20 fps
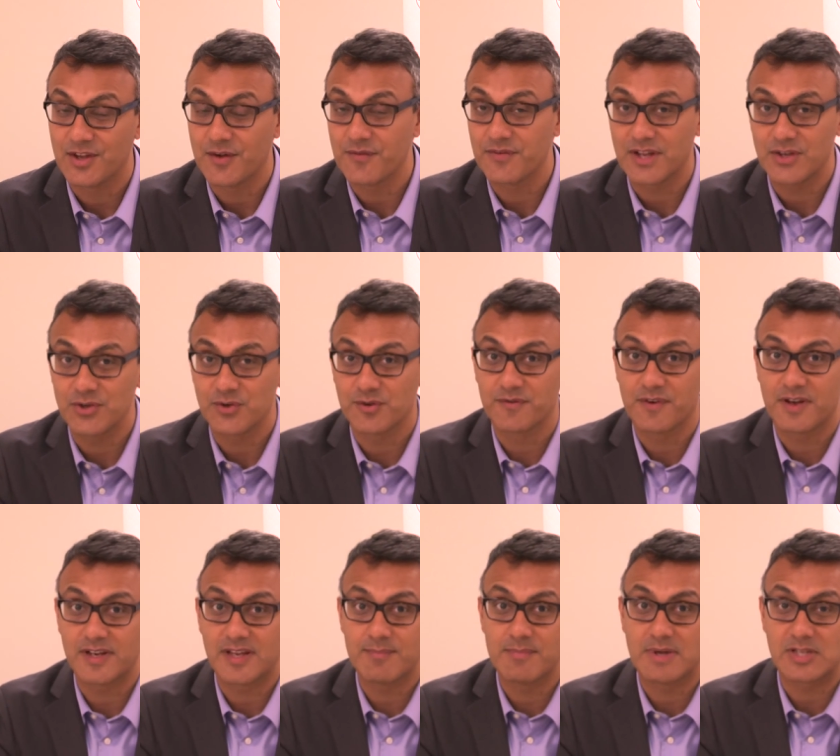Don't forget you can
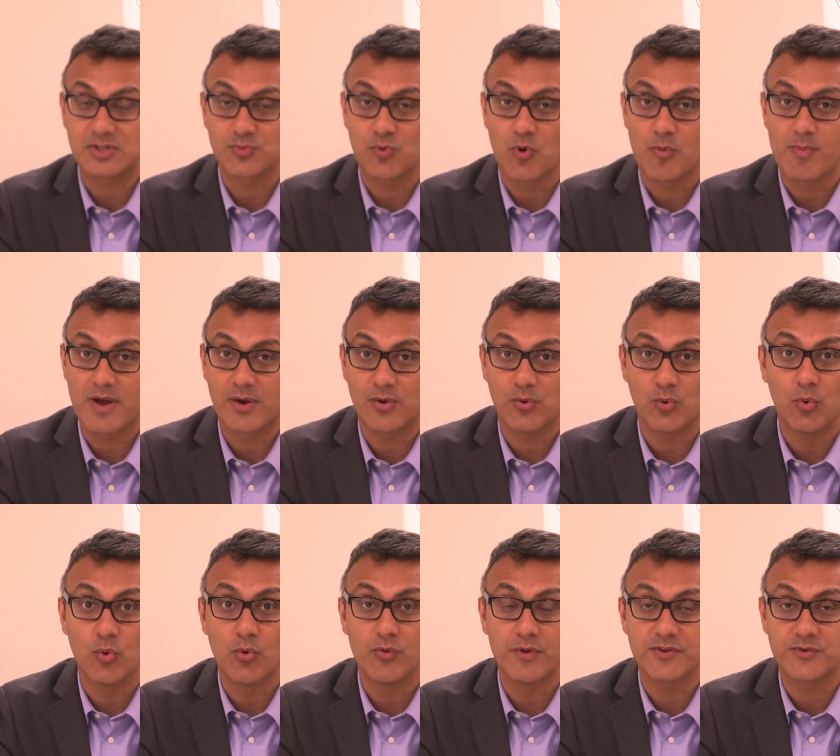find out much more about
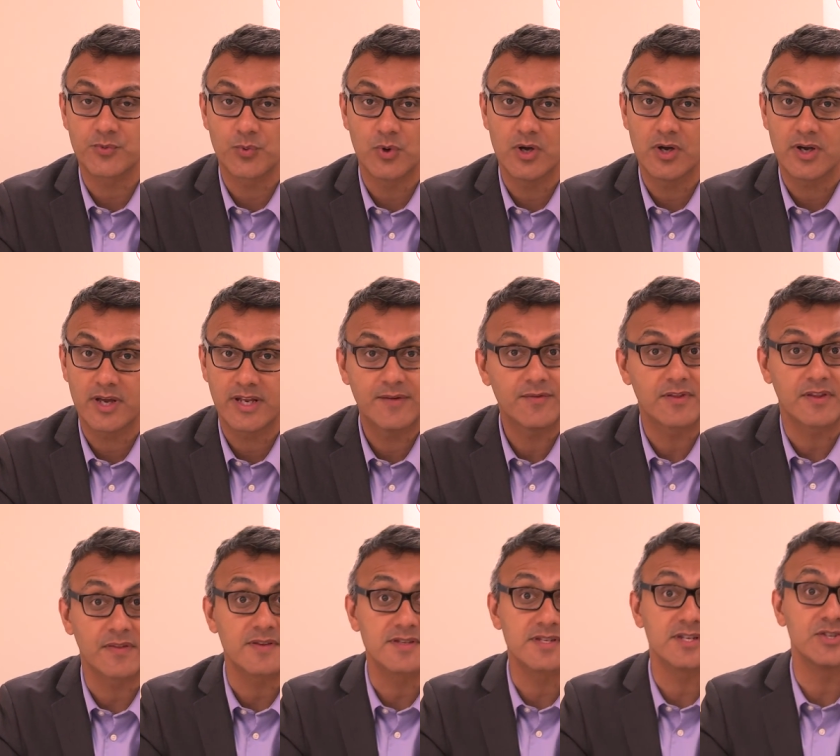all this work and
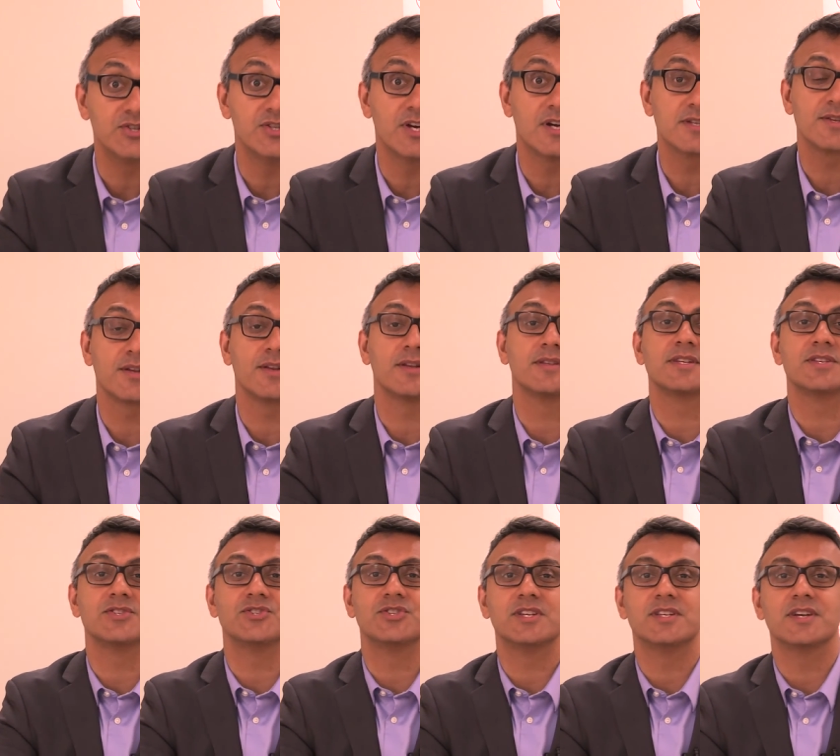everything that CG does on,
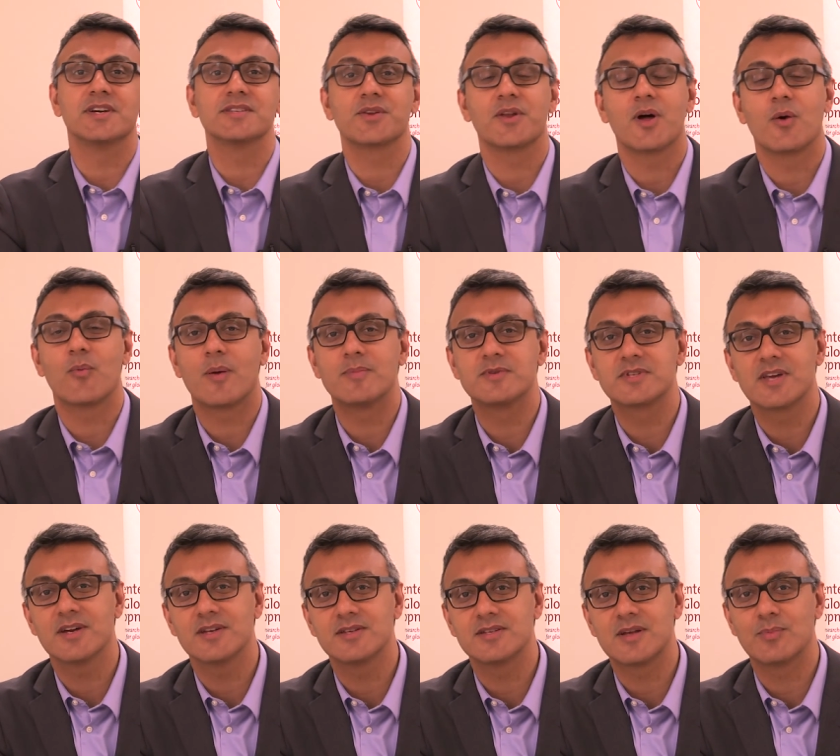CGD does on our
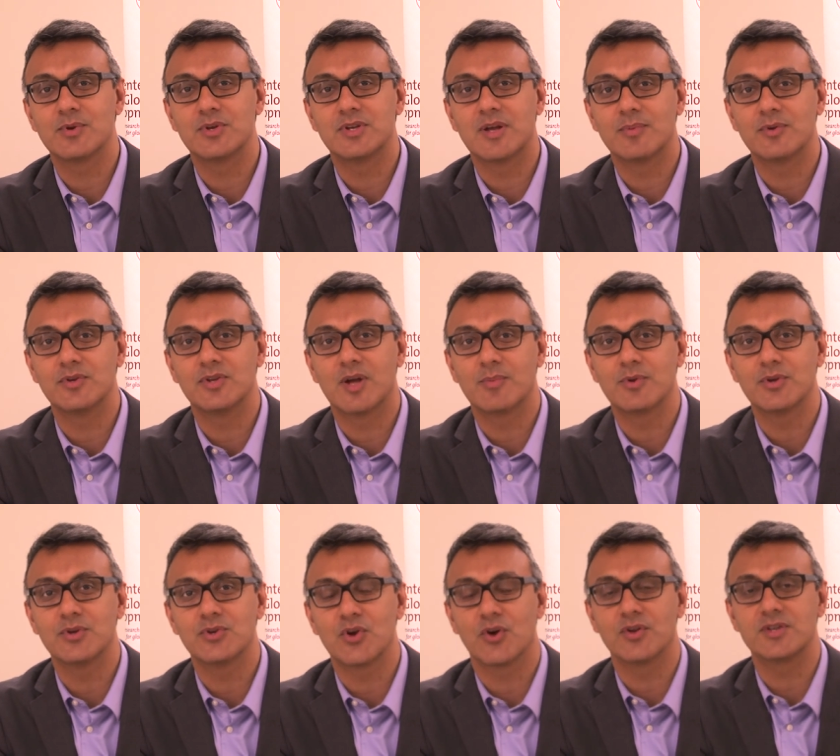website,
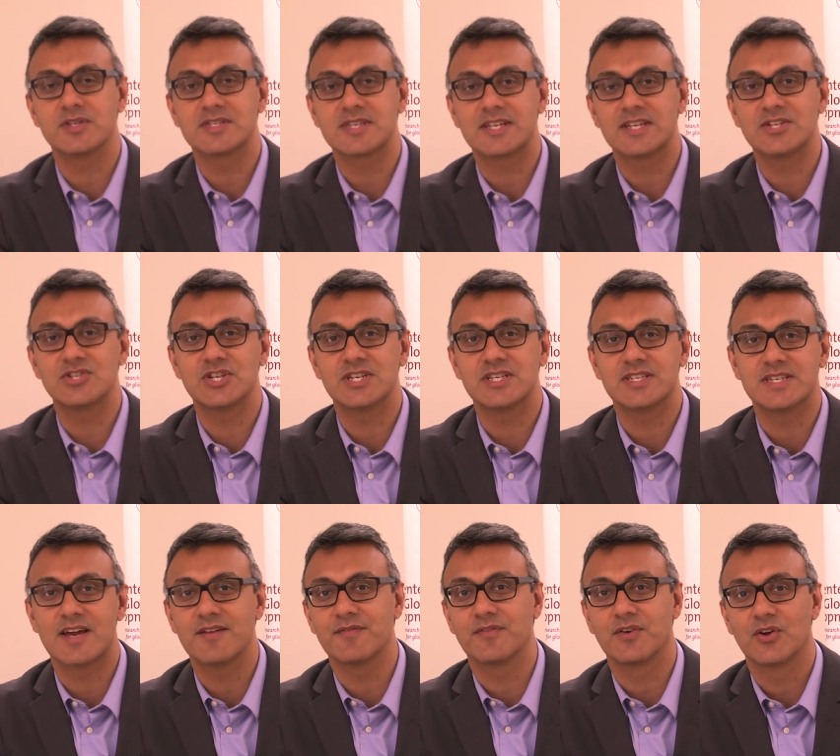
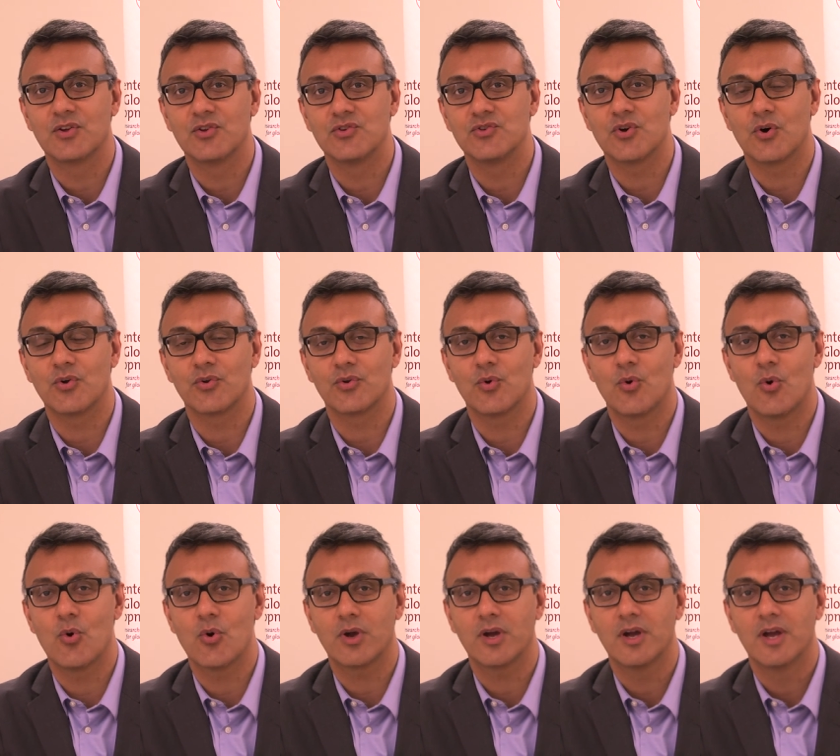
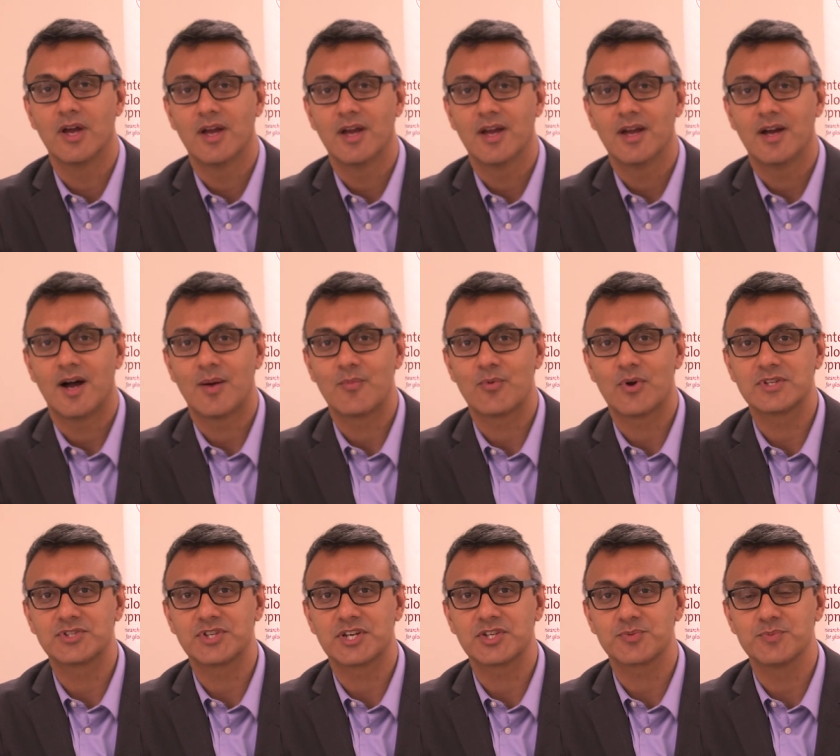www.cgdev.org. I'm
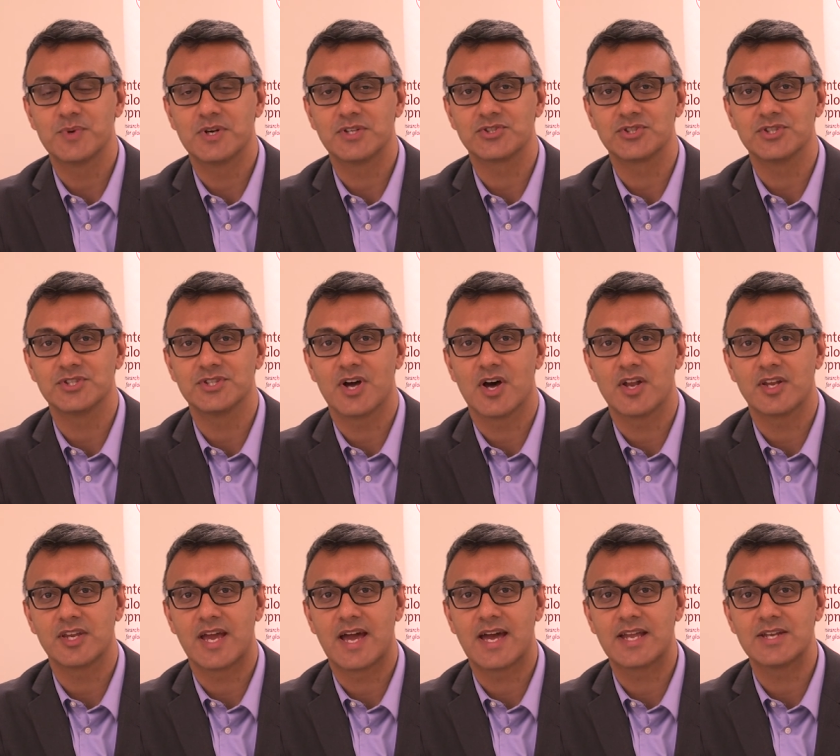Rajesh
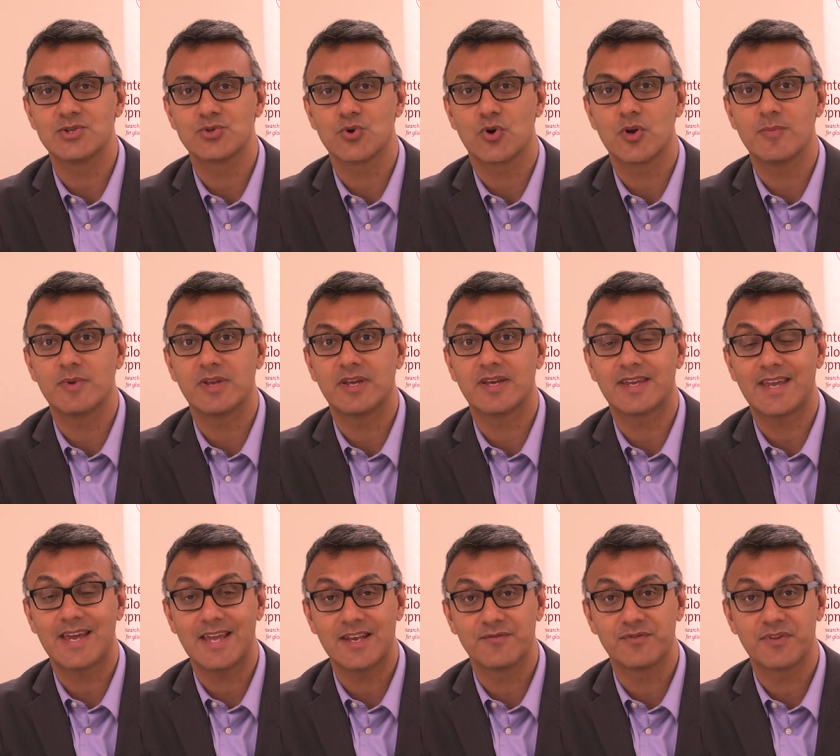Merchandani, and join me
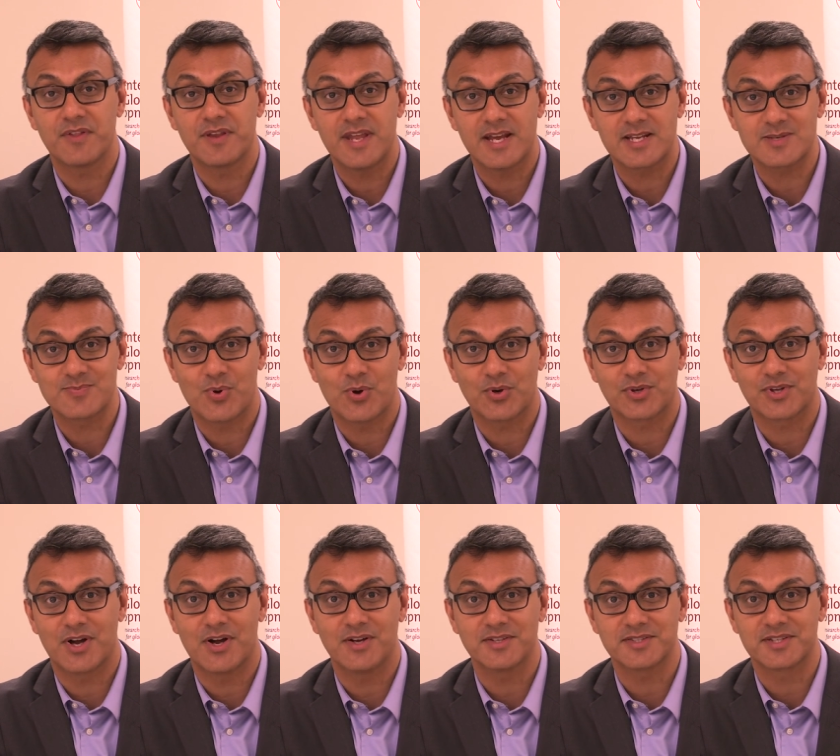again for the next
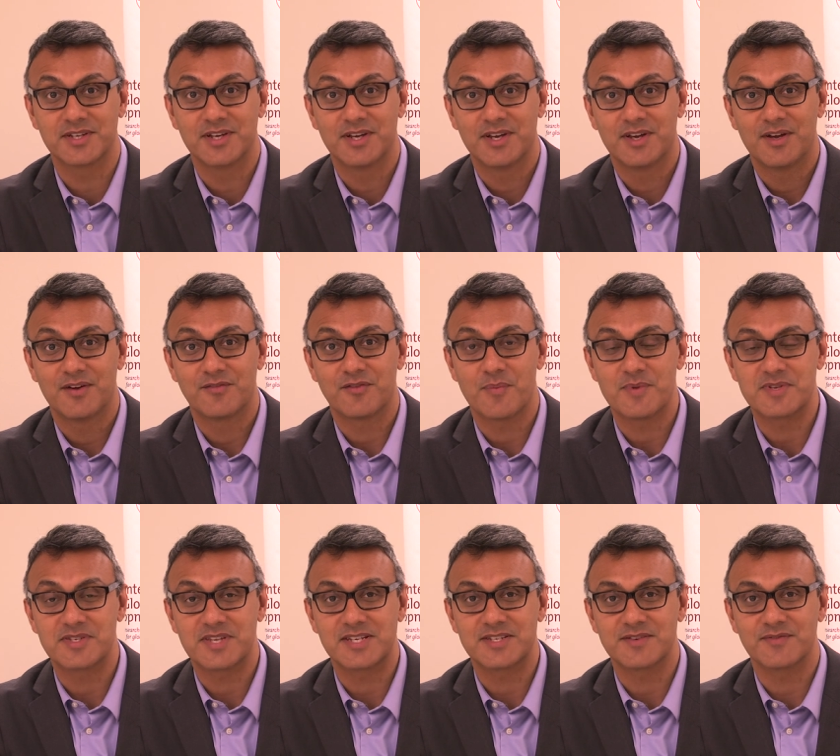podcast from
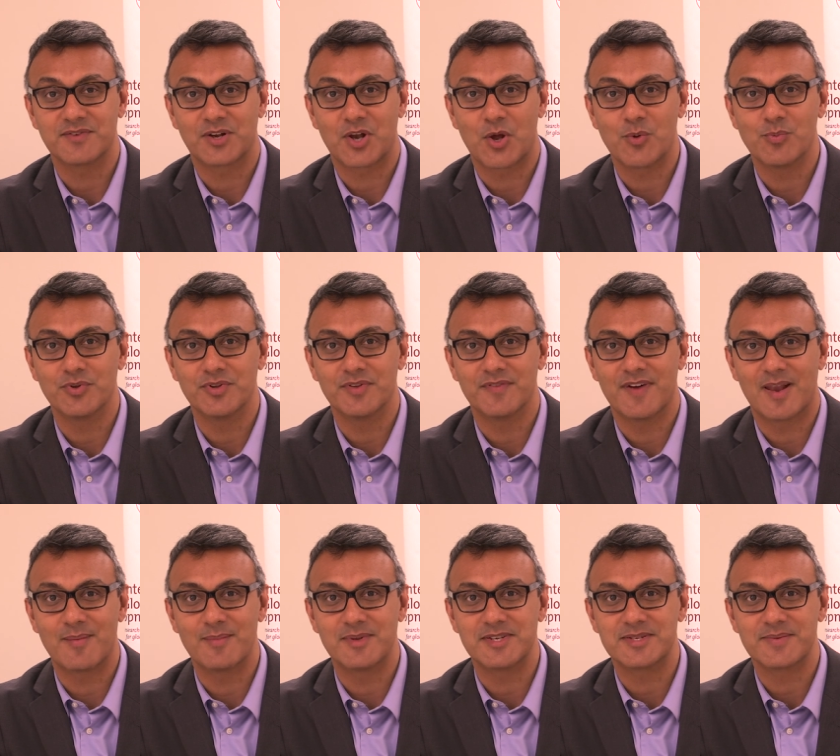the Centre for Global
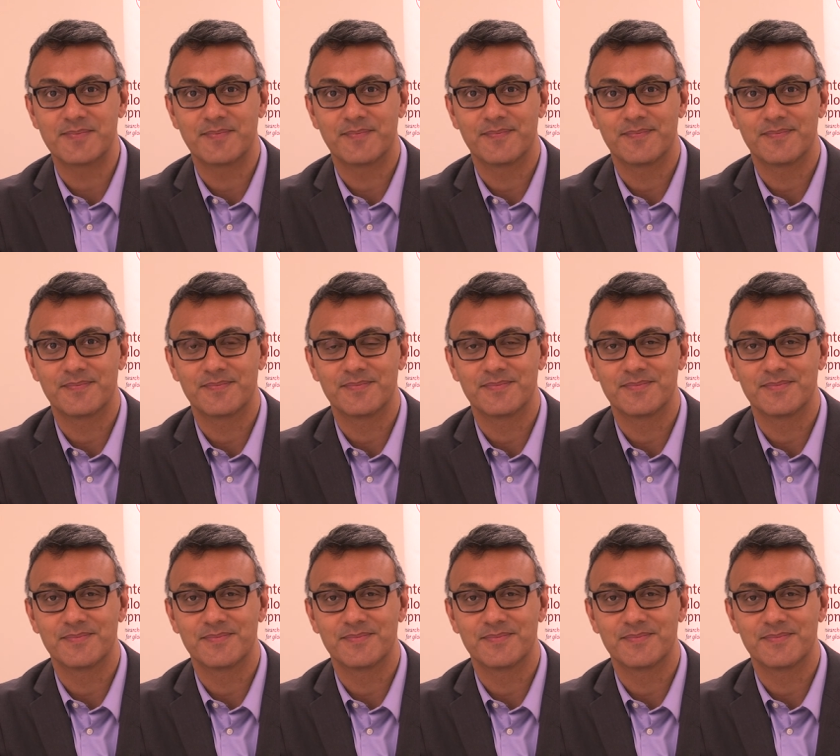Development.